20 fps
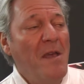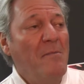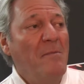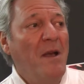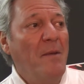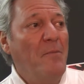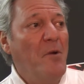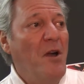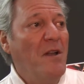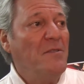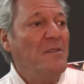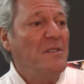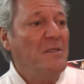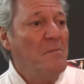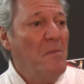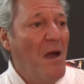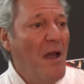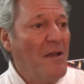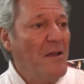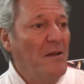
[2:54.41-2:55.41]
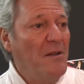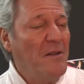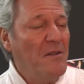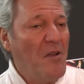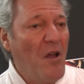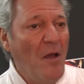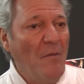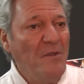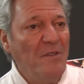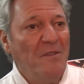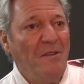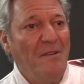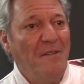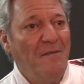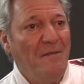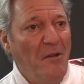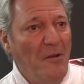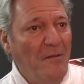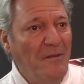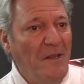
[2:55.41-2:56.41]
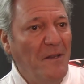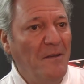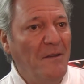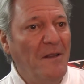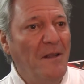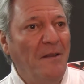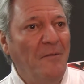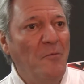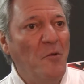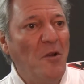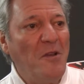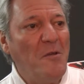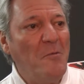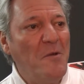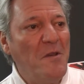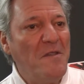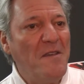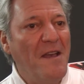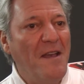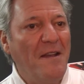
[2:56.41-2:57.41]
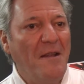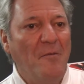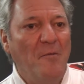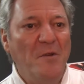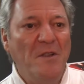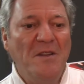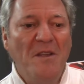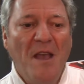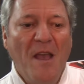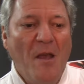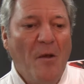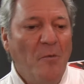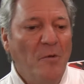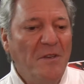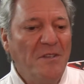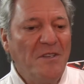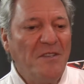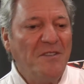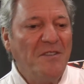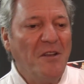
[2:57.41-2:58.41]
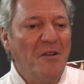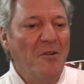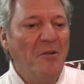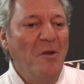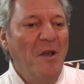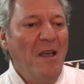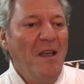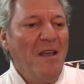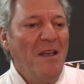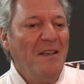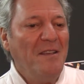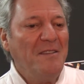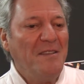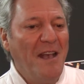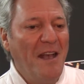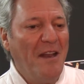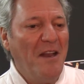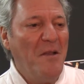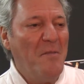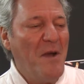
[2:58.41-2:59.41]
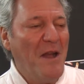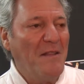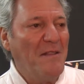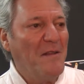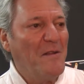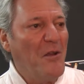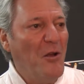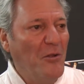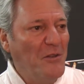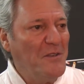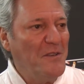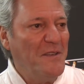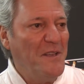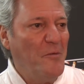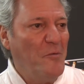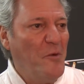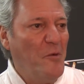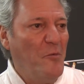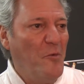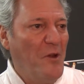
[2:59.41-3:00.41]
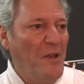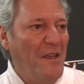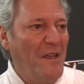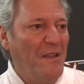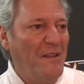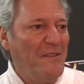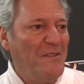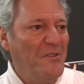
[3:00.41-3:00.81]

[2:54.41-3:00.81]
My partners Michael and Thomas are involved in working with that, and we're just so excited about the culture that we're bringing